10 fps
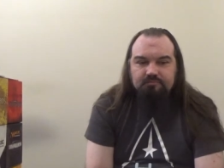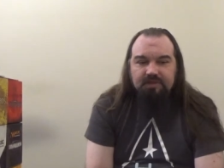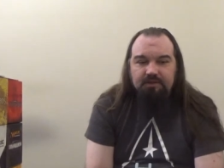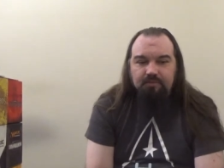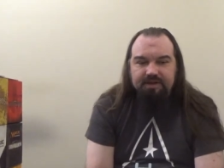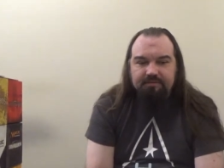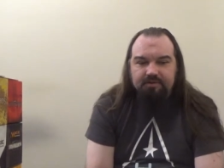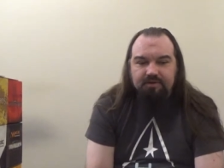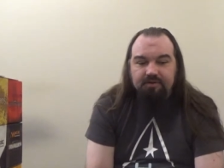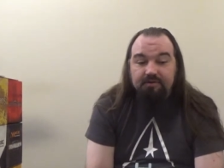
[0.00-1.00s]
And when he
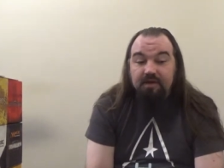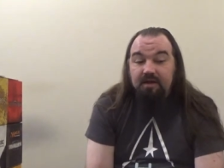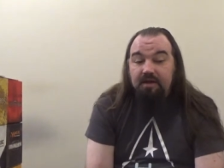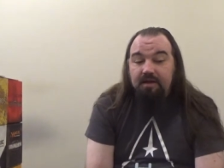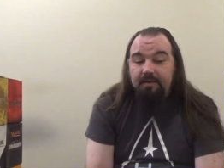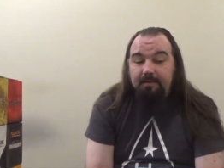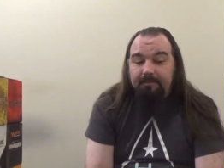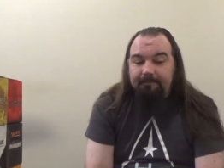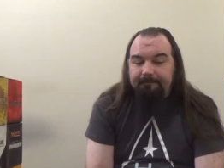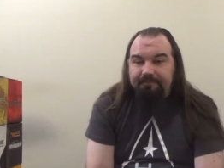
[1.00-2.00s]
returns,
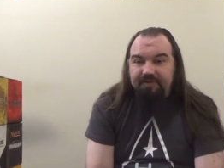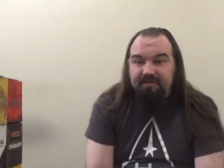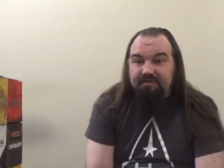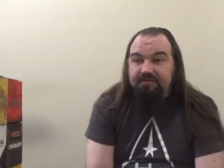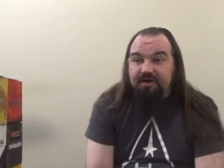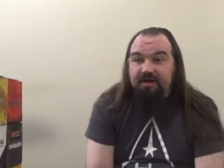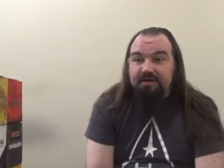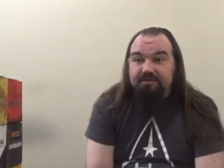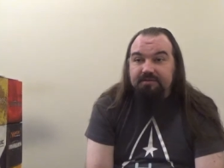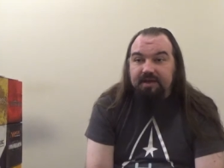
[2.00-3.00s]
Thalen's
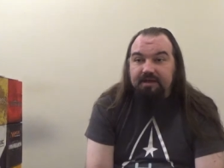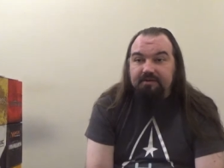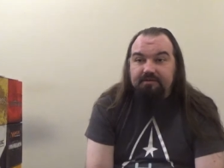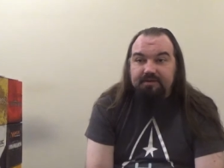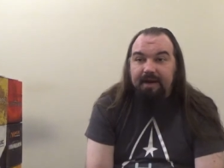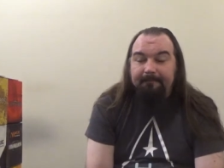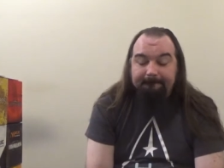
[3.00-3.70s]
gone, and yeah.